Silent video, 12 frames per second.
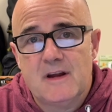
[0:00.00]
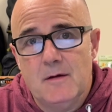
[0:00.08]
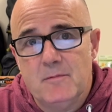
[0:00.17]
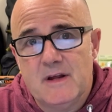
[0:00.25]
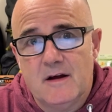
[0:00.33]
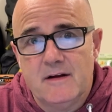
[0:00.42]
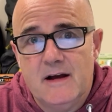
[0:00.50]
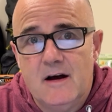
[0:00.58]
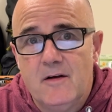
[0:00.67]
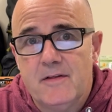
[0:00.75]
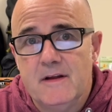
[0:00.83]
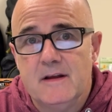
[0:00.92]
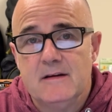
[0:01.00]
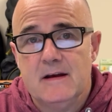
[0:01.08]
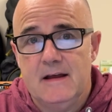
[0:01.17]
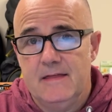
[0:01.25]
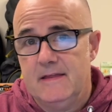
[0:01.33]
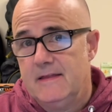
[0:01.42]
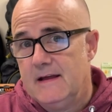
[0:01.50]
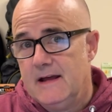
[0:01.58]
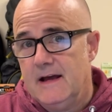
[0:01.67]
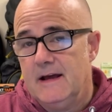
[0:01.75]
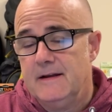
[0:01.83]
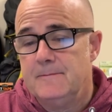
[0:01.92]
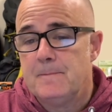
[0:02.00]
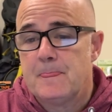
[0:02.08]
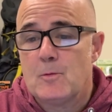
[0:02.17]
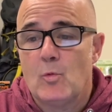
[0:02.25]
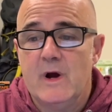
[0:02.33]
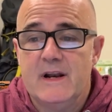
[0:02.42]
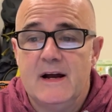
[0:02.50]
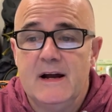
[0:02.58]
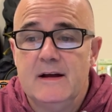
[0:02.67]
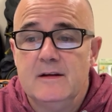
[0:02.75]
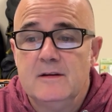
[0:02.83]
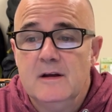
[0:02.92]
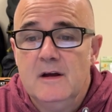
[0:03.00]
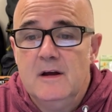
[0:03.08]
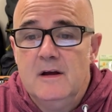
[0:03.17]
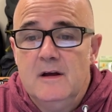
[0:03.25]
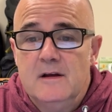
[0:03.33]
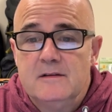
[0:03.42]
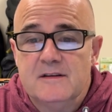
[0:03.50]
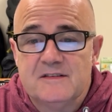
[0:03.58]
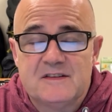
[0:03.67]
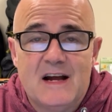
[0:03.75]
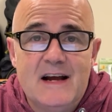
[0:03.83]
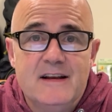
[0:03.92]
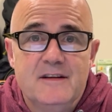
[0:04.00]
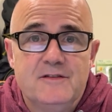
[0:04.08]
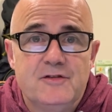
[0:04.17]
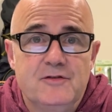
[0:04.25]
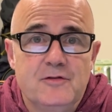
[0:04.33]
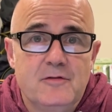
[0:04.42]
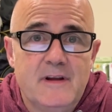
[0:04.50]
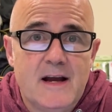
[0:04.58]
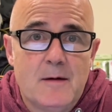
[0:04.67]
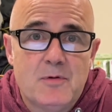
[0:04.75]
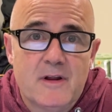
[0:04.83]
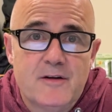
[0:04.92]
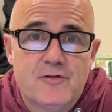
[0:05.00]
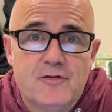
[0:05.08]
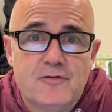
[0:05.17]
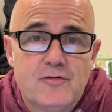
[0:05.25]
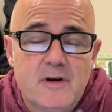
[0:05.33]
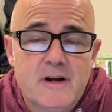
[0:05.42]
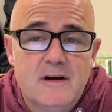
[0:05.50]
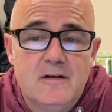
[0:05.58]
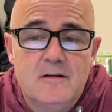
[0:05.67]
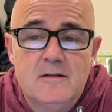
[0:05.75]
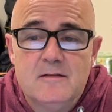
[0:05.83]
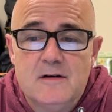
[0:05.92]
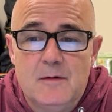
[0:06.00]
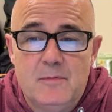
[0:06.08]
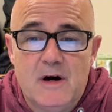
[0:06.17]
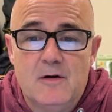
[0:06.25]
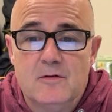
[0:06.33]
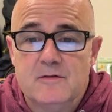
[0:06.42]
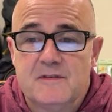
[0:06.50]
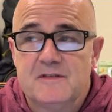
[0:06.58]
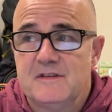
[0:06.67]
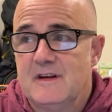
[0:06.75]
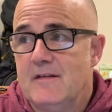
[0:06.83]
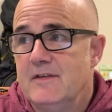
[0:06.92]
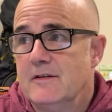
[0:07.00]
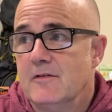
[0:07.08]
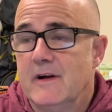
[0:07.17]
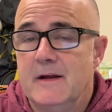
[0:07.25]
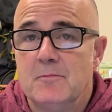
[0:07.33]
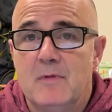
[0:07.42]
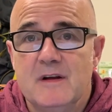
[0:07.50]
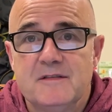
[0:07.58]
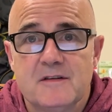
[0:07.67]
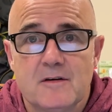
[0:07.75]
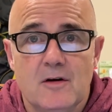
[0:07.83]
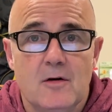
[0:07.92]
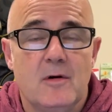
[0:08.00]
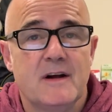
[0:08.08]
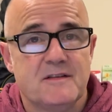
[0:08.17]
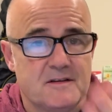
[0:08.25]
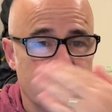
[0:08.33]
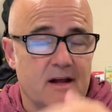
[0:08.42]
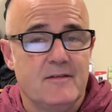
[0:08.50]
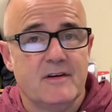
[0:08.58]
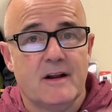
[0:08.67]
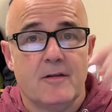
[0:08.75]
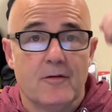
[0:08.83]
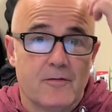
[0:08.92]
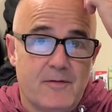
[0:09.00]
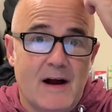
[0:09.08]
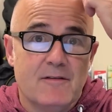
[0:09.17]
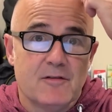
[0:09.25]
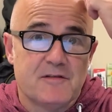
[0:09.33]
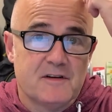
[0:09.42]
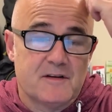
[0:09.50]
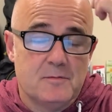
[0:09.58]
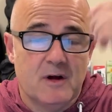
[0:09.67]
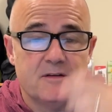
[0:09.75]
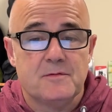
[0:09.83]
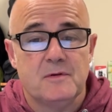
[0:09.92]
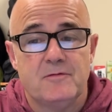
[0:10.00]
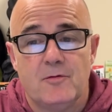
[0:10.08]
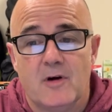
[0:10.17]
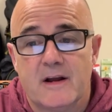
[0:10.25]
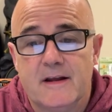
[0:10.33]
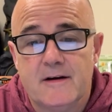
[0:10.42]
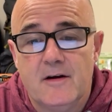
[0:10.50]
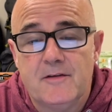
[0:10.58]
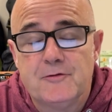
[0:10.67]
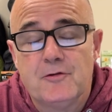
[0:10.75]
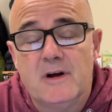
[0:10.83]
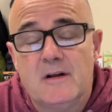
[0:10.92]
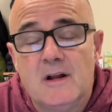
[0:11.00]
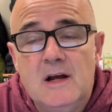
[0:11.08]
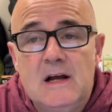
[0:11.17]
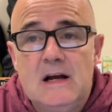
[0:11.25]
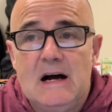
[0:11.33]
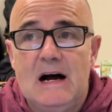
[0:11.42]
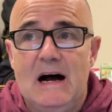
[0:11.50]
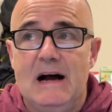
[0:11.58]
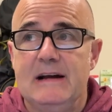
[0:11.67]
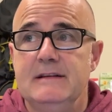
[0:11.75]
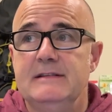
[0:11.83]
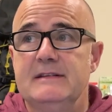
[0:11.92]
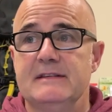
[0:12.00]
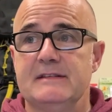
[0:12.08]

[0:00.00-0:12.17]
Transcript: kept me unhealthy. And then when I decided to do the Appalachian Trail about 7 or 8 months ago, I still have another 5 or 6 months before I get on the trail. I